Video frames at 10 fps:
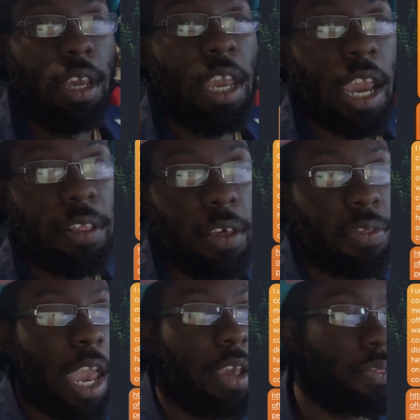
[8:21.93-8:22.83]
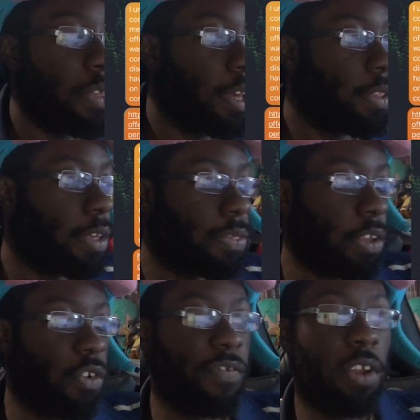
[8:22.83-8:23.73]
In this case, the
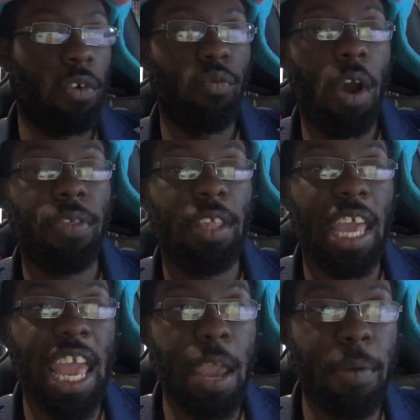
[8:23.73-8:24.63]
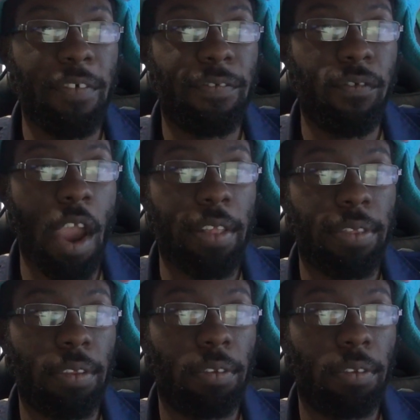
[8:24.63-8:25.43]
sexual offender was an imminent threat.